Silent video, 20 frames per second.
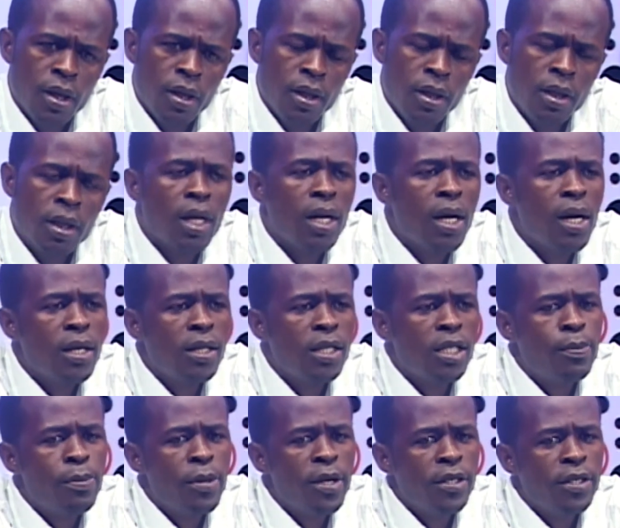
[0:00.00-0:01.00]
internally
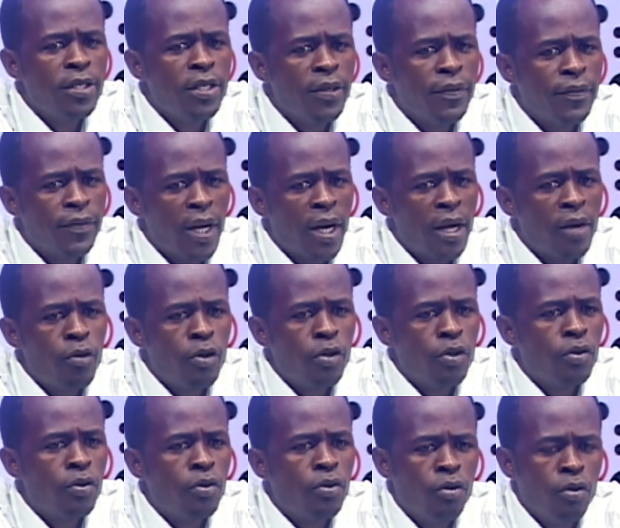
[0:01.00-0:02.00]
displaced chiefs, and we
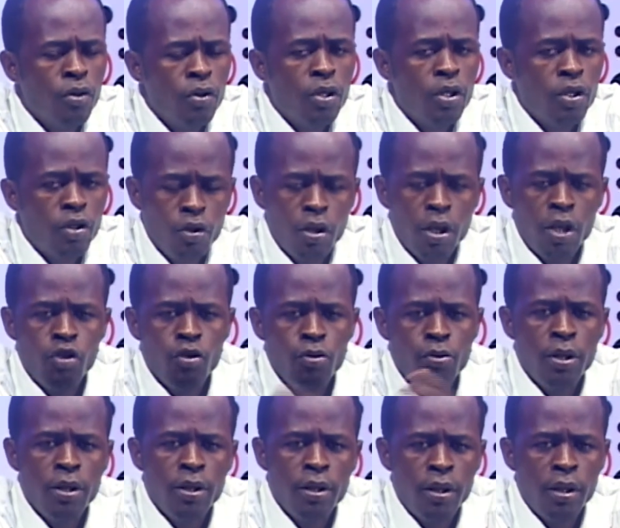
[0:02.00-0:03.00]
should note
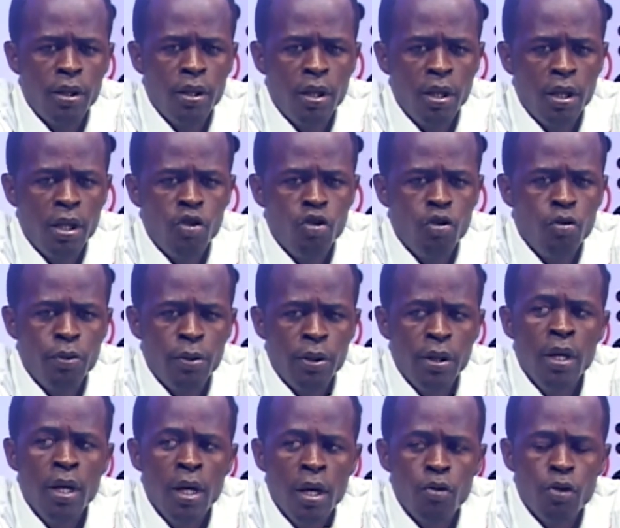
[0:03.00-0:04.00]
we
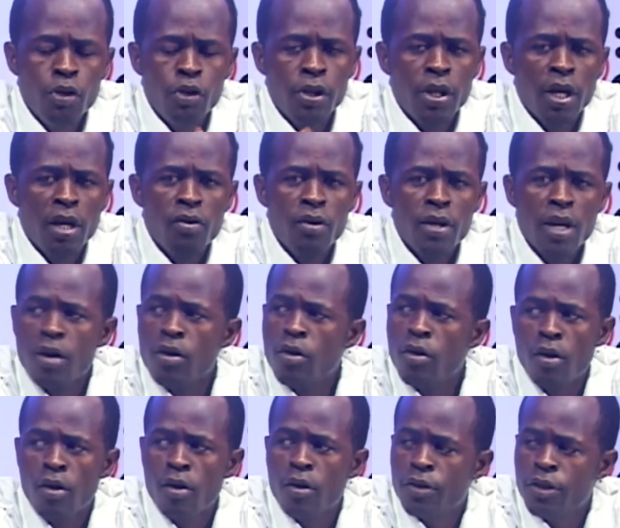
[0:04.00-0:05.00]
should take note that
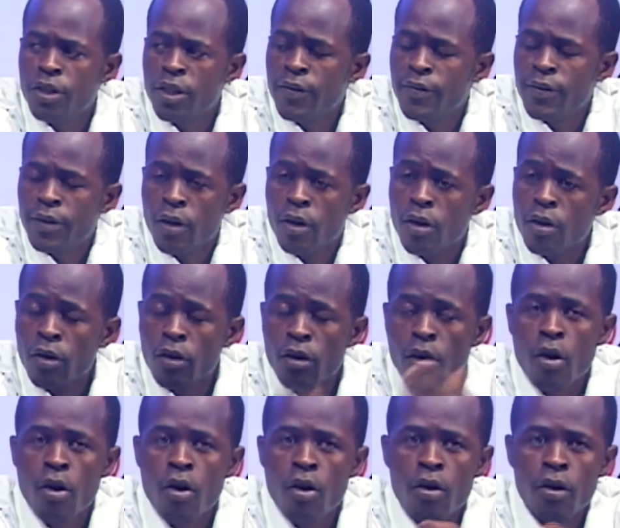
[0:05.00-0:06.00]
not all of the chiefs, or
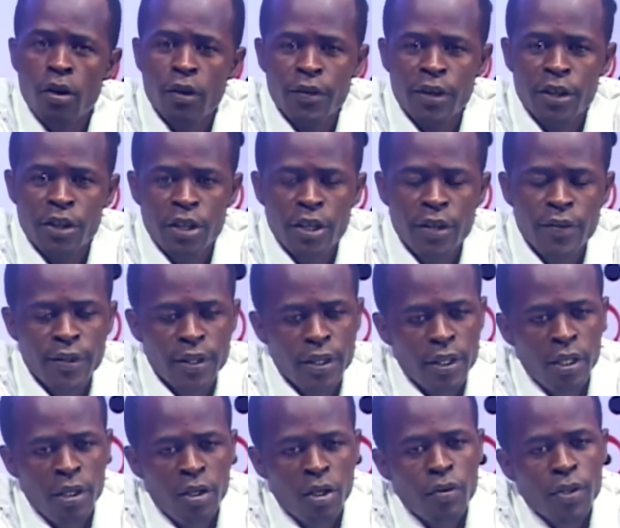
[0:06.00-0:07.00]
not all of the chiefs
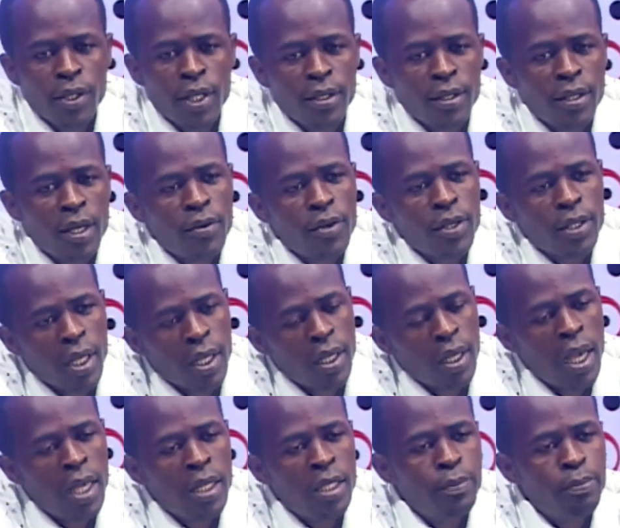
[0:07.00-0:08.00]
in Northwest and Southwest are
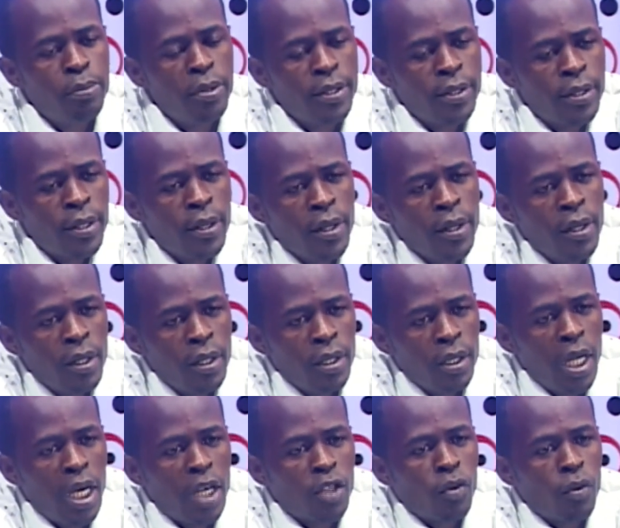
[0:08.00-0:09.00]
IDPs.
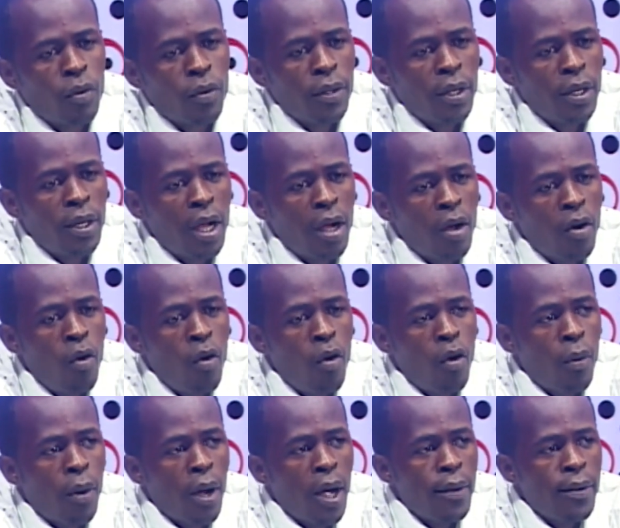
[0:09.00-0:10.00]
There are some of them that go
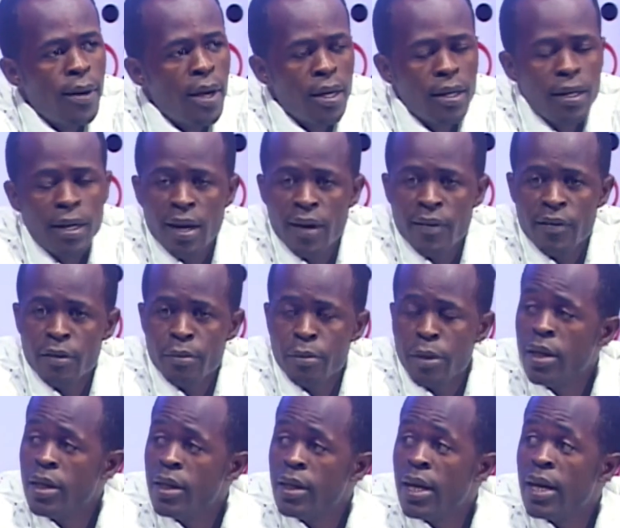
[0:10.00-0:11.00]
up and down, they have
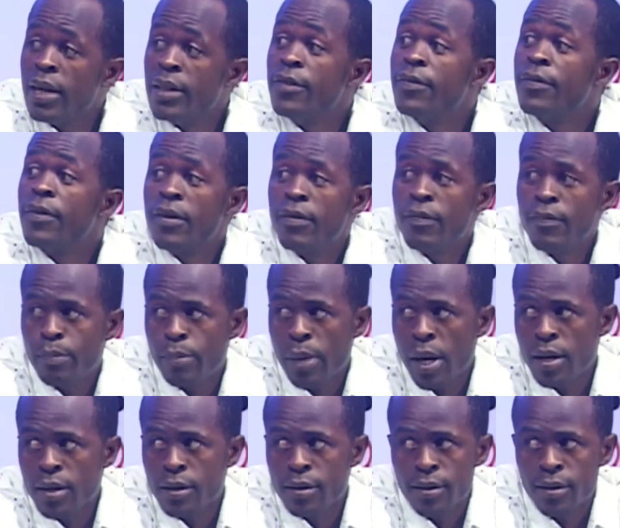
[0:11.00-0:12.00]
remained in their different
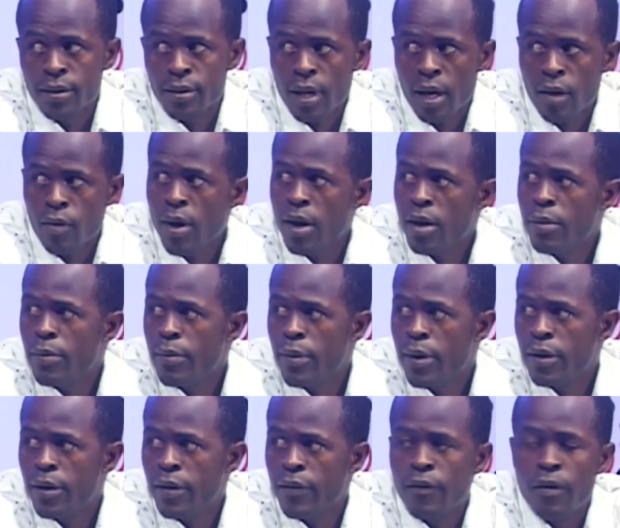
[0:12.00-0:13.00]
palaces. I quite
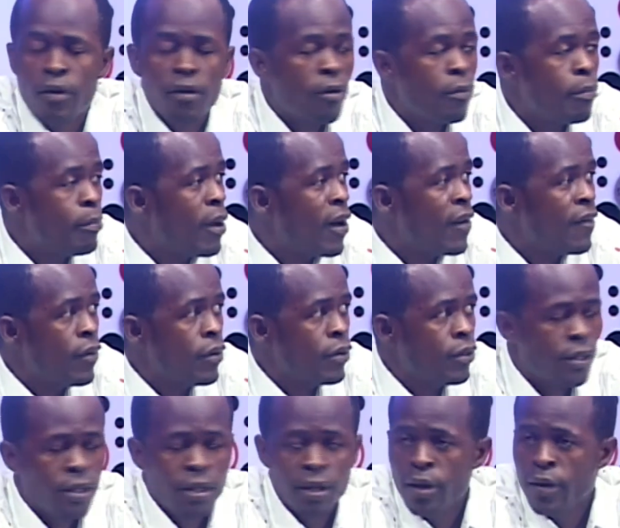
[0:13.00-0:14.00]
remember the phone of
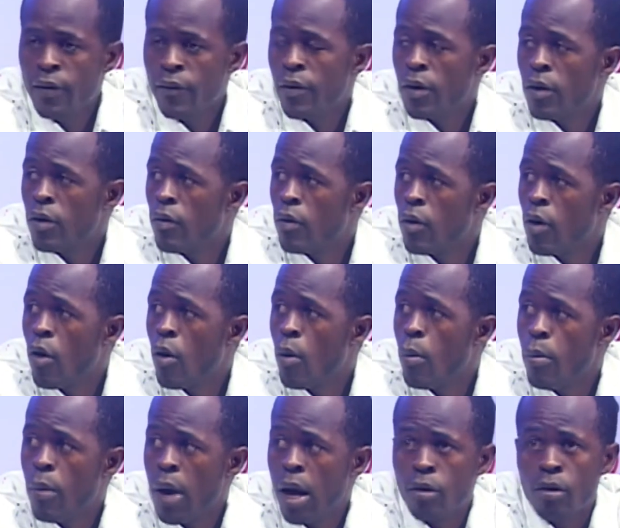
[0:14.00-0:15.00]
Barfoot, phone of Com,
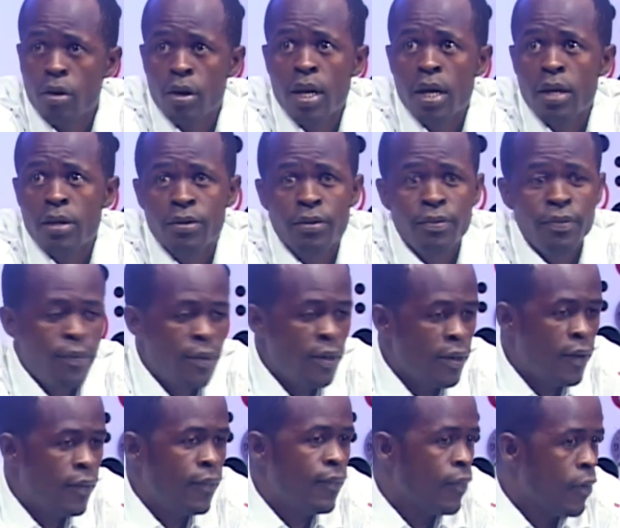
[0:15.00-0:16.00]
and other, even
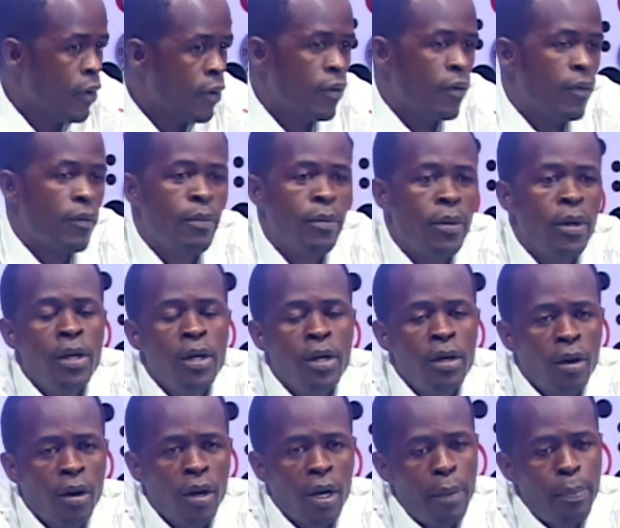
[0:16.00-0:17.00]
the phone of
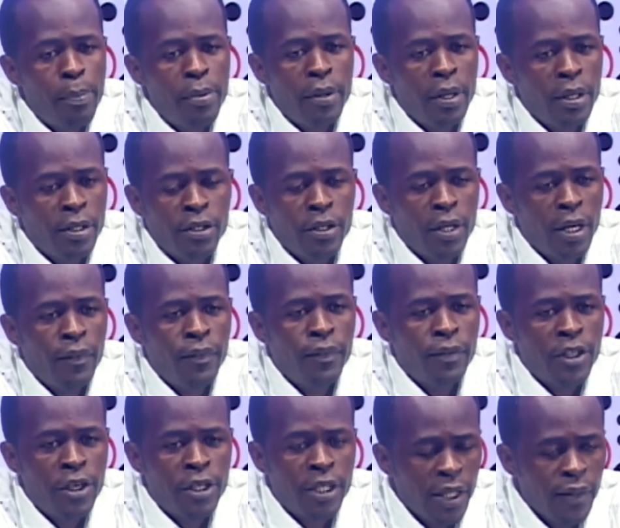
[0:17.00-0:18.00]
other
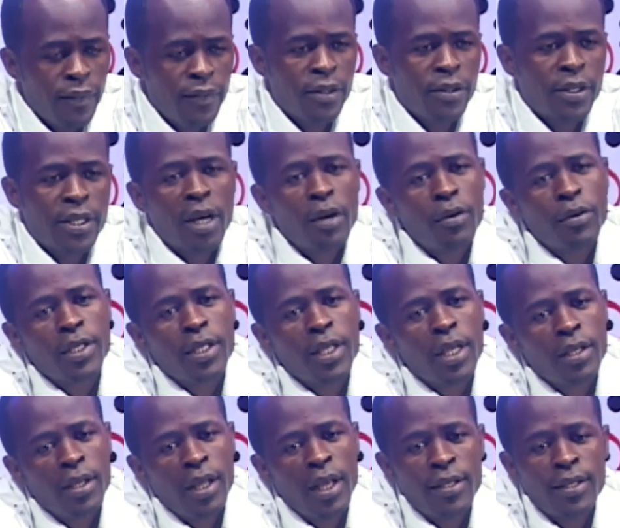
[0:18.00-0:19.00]
chiefs in Southwest here,
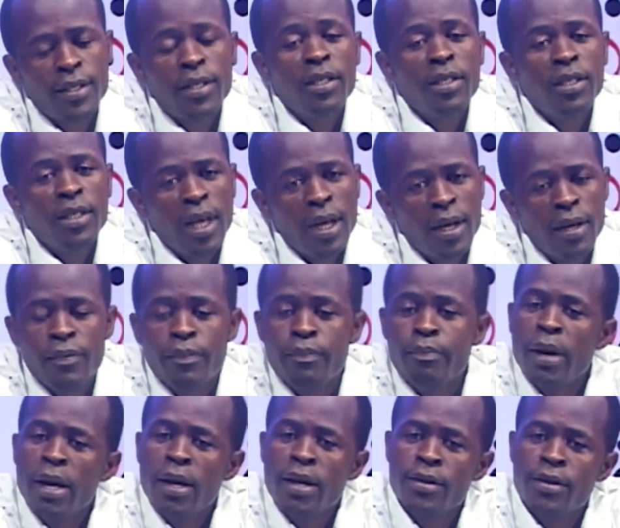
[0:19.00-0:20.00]
they are still in their
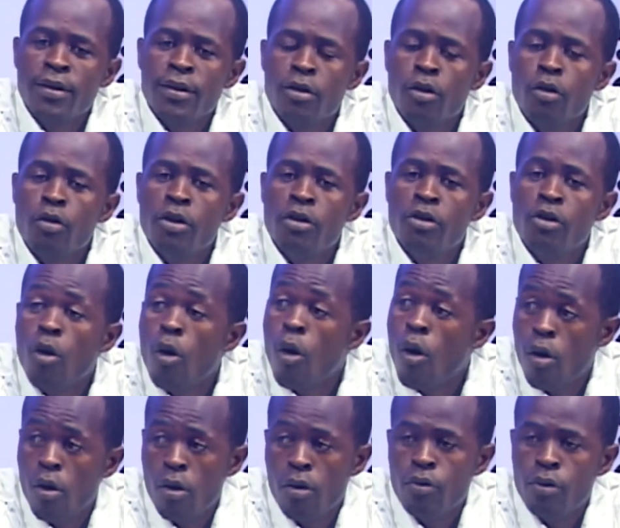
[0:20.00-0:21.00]
palaces. So, yeah. Not
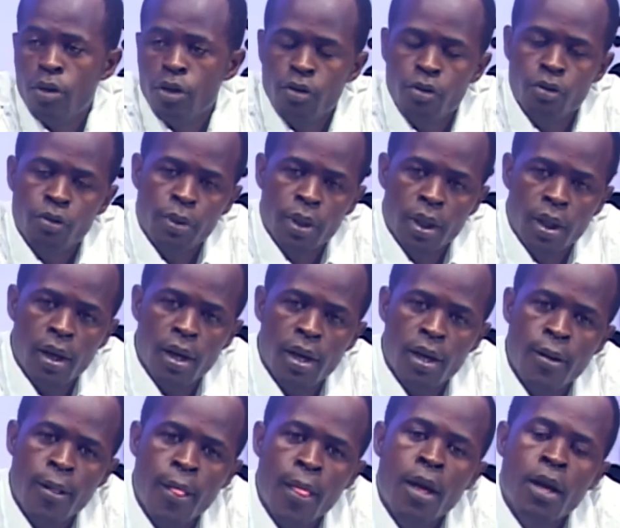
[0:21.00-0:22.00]
all, we should be
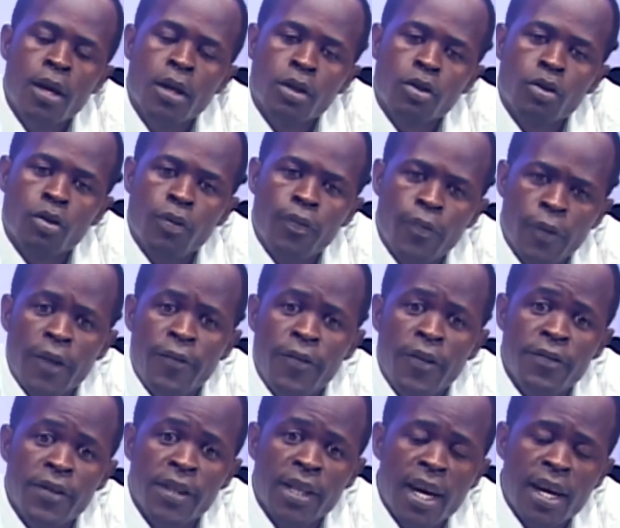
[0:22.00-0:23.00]
clear. Yeah. So, for the
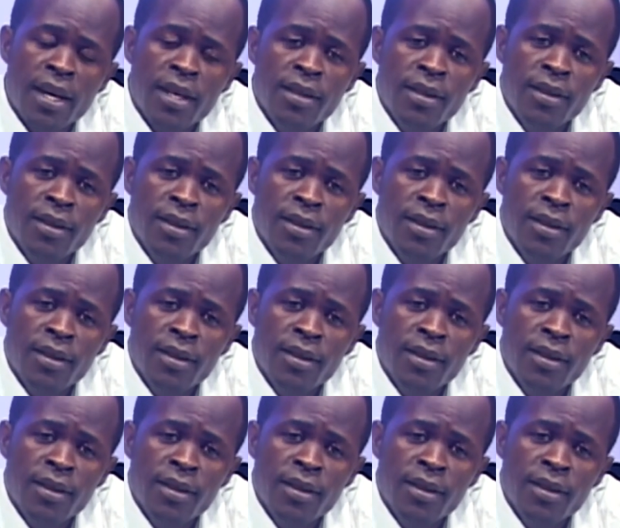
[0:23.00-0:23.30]
59